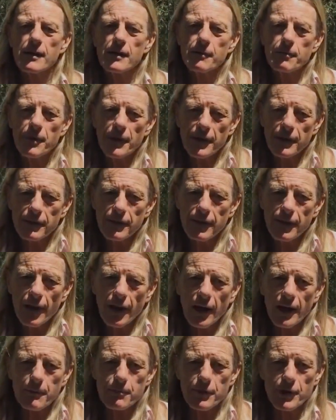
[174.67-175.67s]
But the
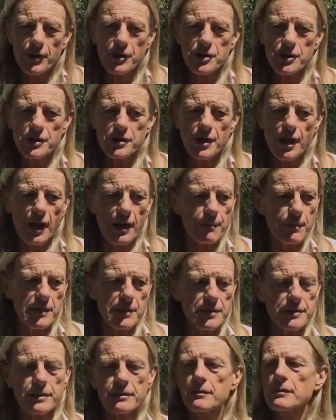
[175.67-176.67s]
Hibbertia type
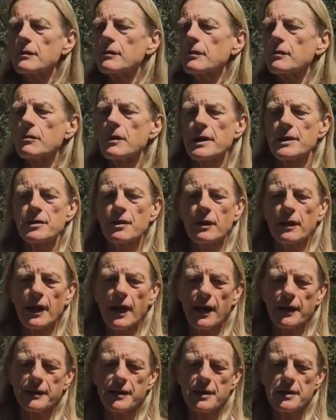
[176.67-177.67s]
is always on
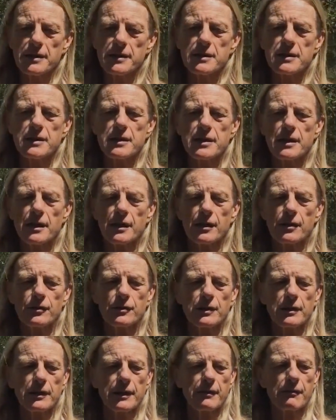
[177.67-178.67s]
guard, doesn't
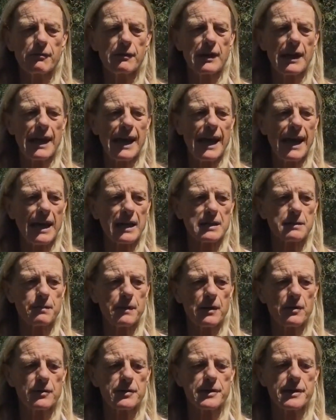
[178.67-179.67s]
totally relax
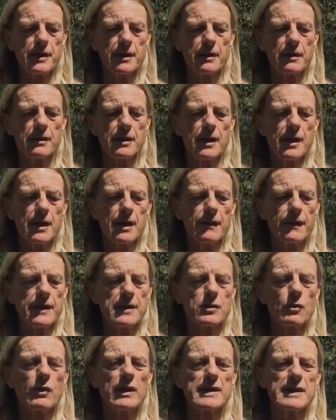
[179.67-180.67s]
because there's
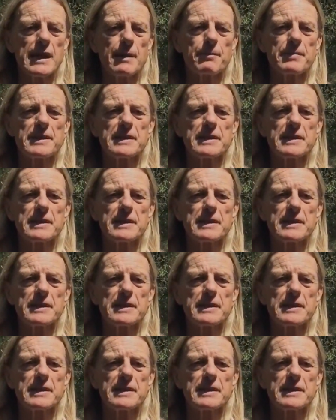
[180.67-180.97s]
always that